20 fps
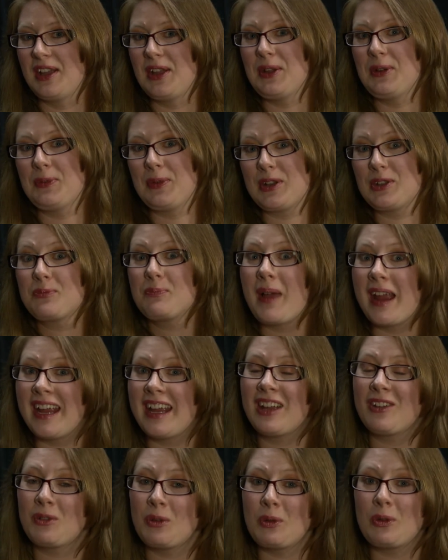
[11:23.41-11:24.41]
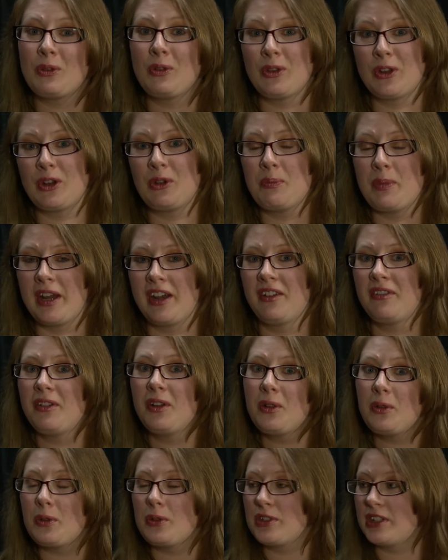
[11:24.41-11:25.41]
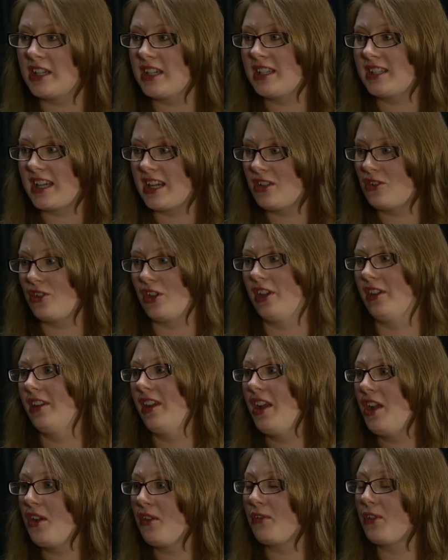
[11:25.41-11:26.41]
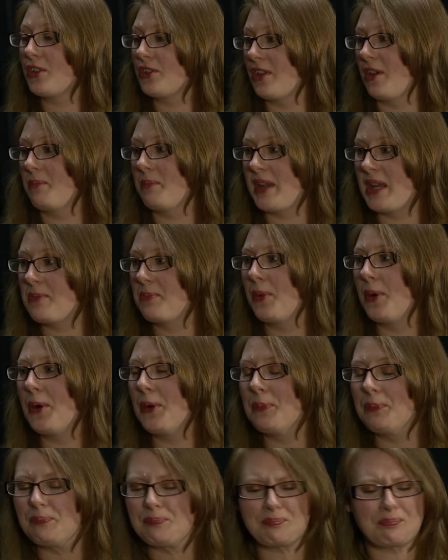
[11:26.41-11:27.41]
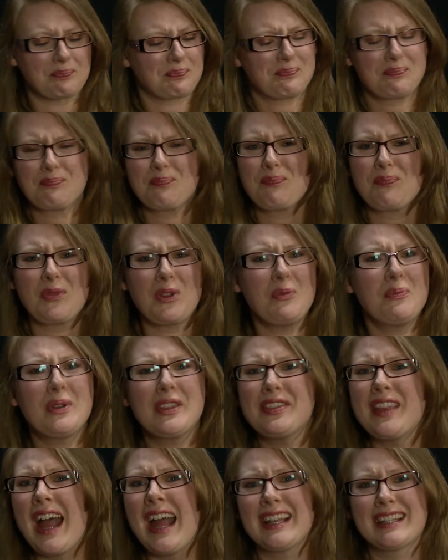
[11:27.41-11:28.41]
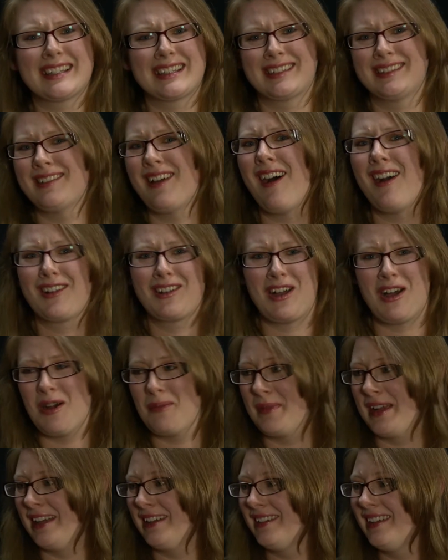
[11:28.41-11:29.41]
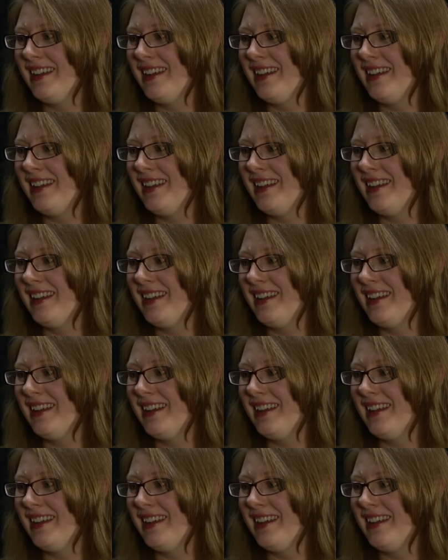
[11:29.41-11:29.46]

which might include a little bit of hallucination for some people. But that's not common.